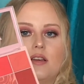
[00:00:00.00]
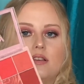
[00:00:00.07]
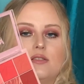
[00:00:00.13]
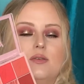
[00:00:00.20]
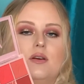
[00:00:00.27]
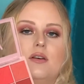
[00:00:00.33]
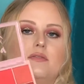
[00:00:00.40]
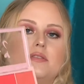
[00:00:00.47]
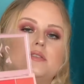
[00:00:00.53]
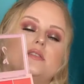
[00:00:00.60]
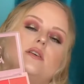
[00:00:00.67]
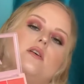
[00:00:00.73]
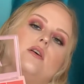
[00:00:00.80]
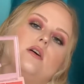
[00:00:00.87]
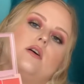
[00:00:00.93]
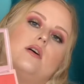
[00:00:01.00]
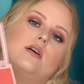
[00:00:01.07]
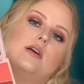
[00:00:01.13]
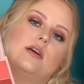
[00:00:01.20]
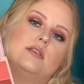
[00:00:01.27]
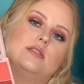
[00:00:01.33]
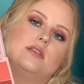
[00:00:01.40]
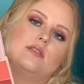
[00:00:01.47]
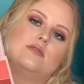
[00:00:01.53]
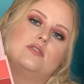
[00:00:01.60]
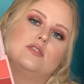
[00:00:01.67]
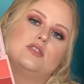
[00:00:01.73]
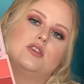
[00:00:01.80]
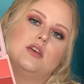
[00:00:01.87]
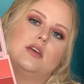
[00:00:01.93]
So it offers all kinds of
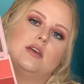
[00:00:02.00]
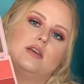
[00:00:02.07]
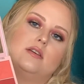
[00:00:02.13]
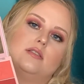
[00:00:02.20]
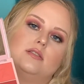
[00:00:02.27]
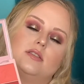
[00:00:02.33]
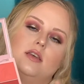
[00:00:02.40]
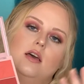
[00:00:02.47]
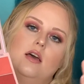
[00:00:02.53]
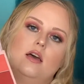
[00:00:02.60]
different shades.